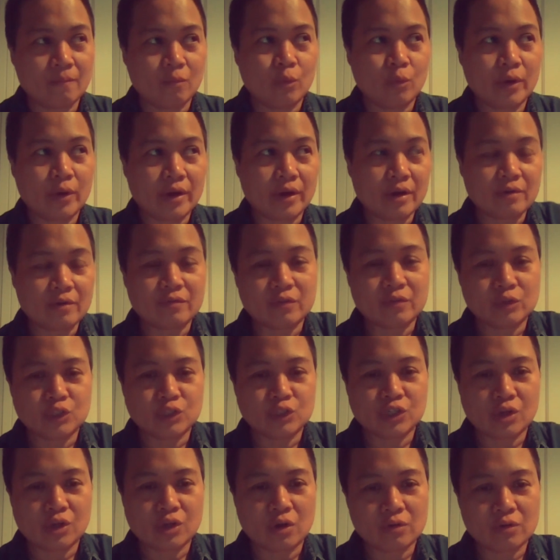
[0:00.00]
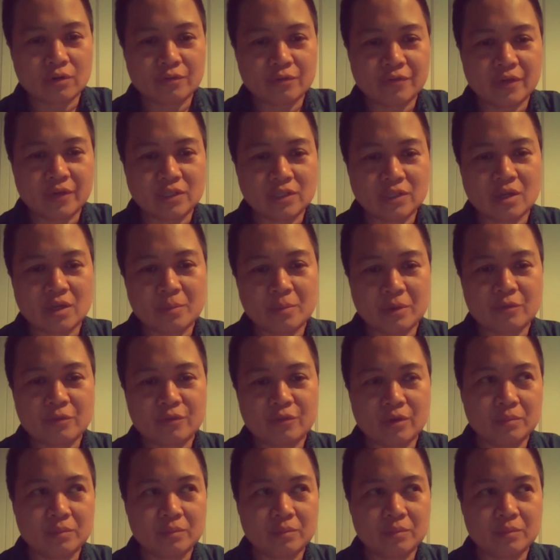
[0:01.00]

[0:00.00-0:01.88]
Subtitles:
wherever geography it's coming from,